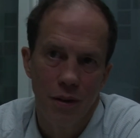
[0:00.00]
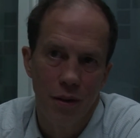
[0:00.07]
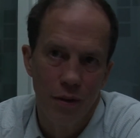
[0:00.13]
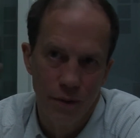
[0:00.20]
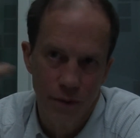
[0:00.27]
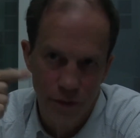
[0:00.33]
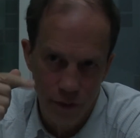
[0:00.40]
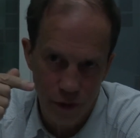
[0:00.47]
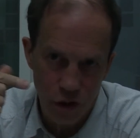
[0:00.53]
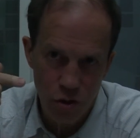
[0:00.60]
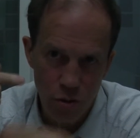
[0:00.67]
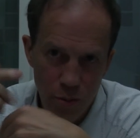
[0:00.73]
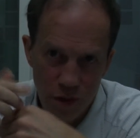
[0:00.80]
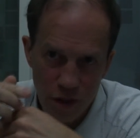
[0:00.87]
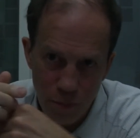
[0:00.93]
of
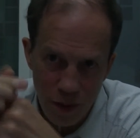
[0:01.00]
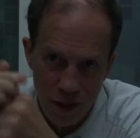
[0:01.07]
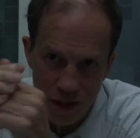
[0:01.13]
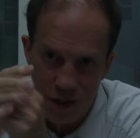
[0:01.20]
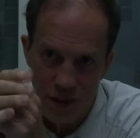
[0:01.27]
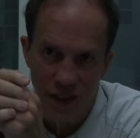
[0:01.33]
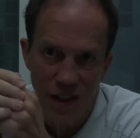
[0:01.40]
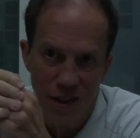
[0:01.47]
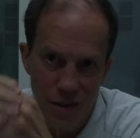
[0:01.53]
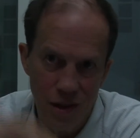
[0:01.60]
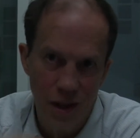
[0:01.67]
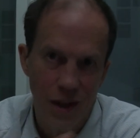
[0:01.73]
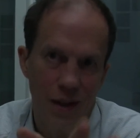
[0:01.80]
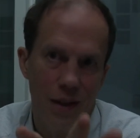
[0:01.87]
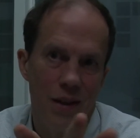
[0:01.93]
human species
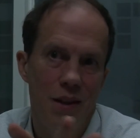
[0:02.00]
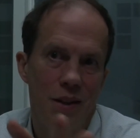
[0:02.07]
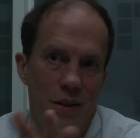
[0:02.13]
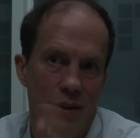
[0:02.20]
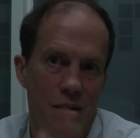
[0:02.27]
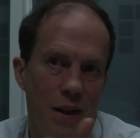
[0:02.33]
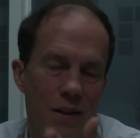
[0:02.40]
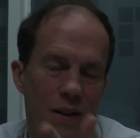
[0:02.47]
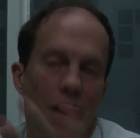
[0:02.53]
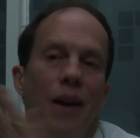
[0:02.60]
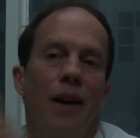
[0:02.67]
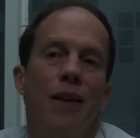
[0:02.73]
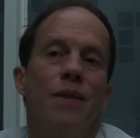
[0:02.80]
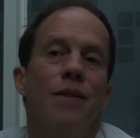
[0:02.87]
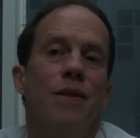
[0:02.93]
annihilation at the
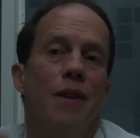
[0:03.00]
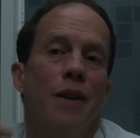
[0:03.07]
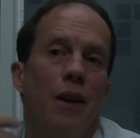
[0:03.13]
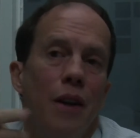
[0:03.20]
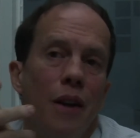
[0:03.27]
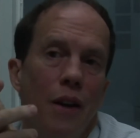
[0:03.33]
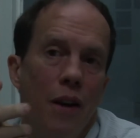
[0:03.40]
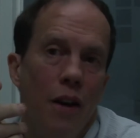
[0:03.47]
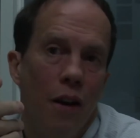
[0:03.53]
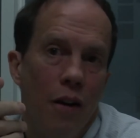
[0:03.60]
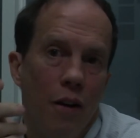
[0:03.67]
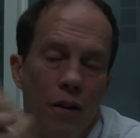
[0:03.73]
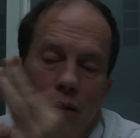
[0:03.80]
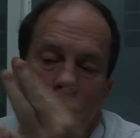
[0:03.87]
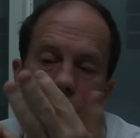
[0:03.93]
hands
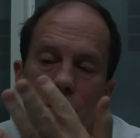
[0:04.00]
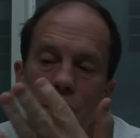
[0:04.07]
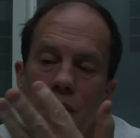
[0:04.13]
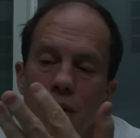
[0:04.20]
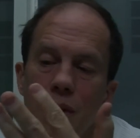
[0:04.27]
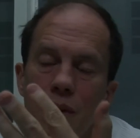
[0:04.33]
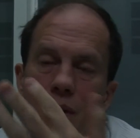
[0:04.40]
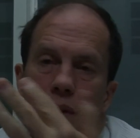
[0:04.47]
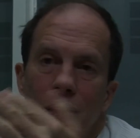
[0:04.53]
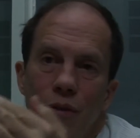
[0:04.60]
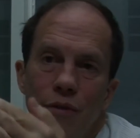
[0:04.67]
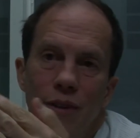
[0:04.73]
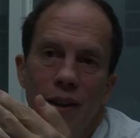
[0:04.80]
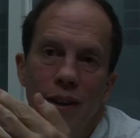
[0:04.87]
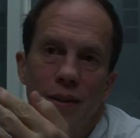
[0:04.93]
of the
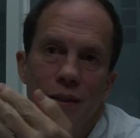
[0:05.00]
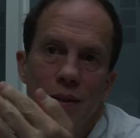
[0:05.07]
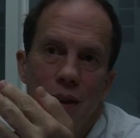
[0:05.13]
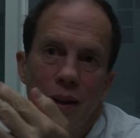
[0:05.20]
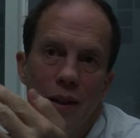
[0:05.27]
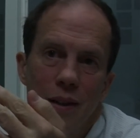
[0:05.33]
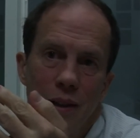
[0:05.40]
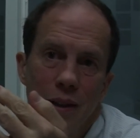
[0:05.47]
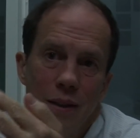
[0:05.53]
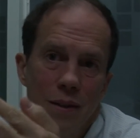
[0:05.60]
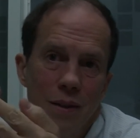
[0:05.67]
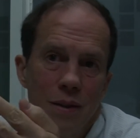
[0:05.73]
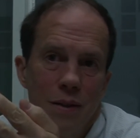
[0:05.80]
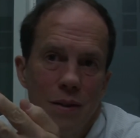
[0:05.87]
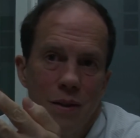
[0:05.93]
advanced Artilects
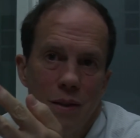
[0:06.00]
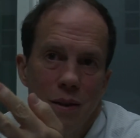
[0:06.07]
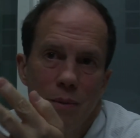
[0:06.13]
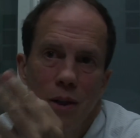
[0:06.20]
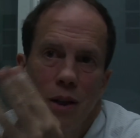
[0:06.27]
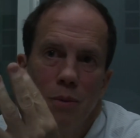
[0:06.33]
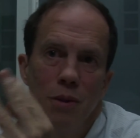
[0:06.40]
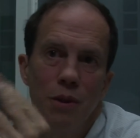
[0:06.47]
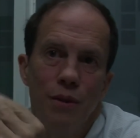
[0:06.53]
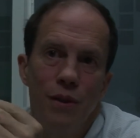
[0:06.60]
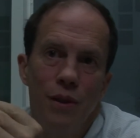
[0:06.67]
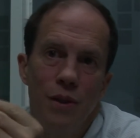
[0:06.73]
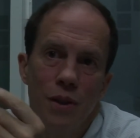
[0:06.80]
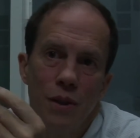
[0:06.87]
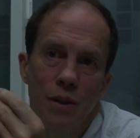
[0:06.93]
sometime in the
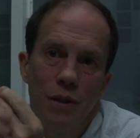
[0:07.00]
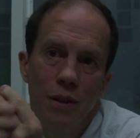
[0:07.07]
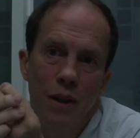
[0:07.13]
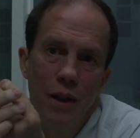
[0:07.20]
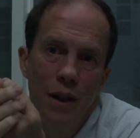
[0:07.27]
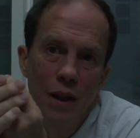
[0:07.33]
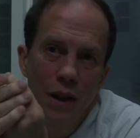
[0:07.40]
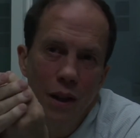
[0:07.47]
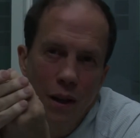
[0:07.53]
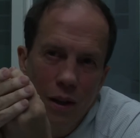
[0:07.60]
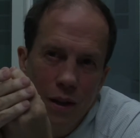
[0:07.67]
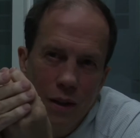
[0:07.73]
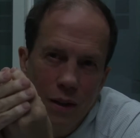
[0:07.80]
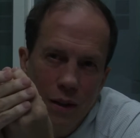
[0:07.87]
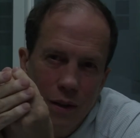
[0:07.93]
future,
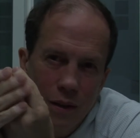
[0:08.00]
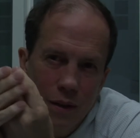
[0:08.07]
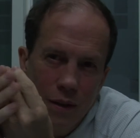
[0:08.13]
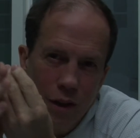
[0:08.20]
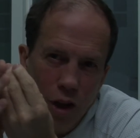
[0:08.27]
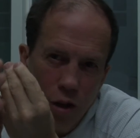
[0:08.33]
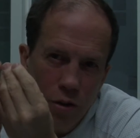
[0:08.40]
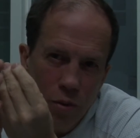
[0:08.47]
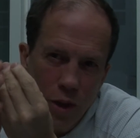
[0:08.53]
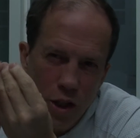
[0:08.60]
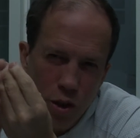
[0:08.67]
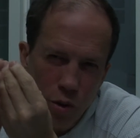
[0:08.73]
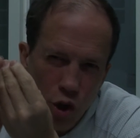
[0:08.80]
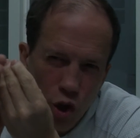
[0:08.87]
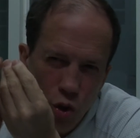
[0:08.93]
the only way
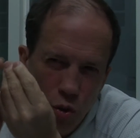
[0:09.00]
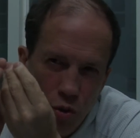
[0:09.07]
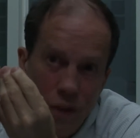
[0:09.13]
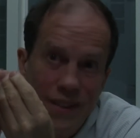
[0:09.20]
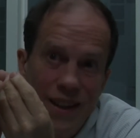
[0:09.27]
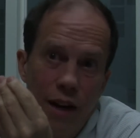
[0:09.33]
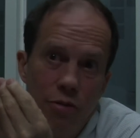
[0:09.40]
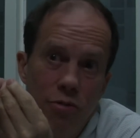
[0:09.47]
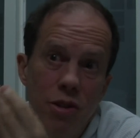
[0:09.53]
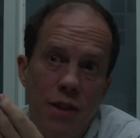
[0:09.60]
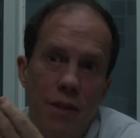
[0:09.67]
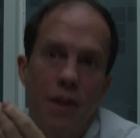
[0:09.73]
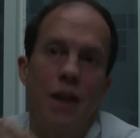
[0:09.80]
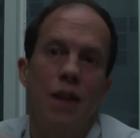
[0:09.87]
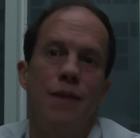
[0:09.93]
to ensure that that
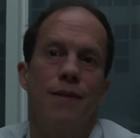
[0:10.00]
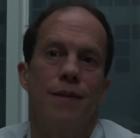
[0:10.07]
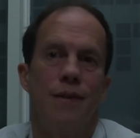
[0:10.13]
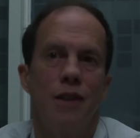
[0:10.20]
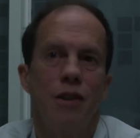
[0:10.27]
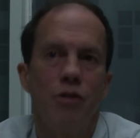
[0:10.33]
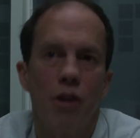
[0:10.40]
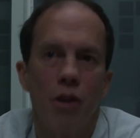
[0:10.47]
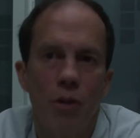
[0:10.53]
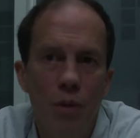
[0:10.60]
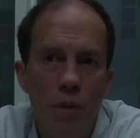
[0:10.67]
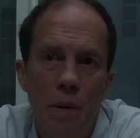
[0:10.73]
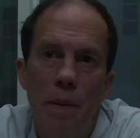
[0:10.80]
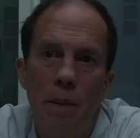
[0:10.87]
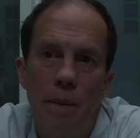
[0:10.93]
risk is zero